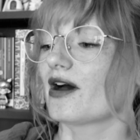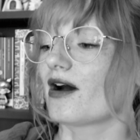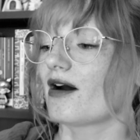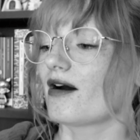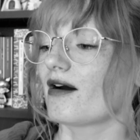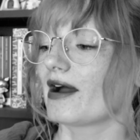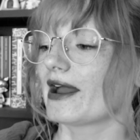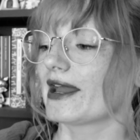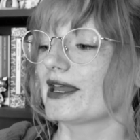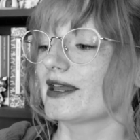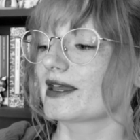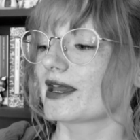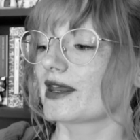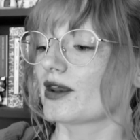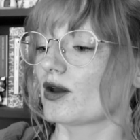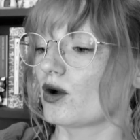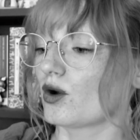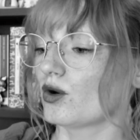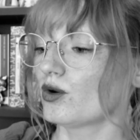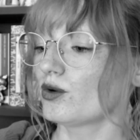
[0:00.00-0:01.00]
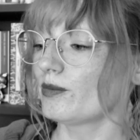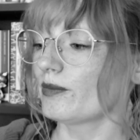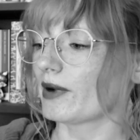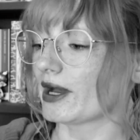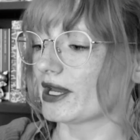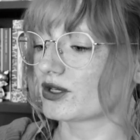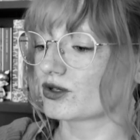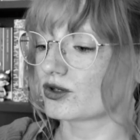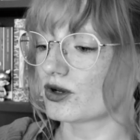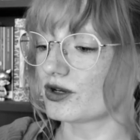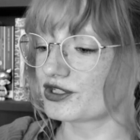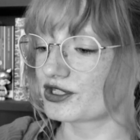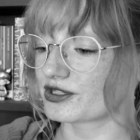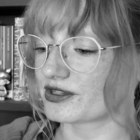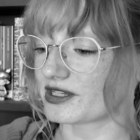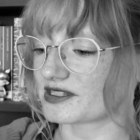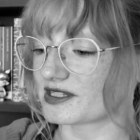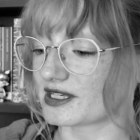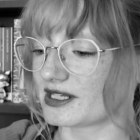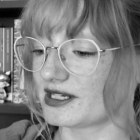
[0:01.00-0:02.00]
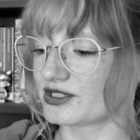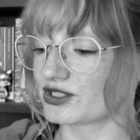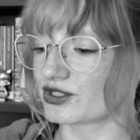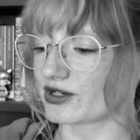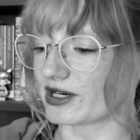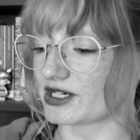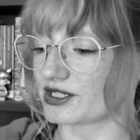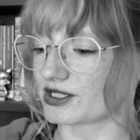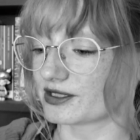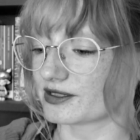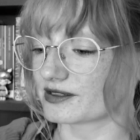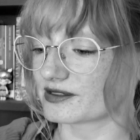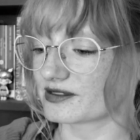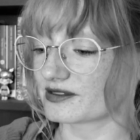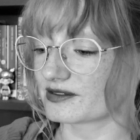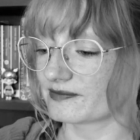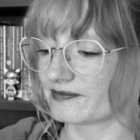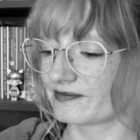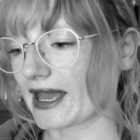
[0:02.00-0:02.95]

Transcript: that I can, oh my gosh, there's illustrations.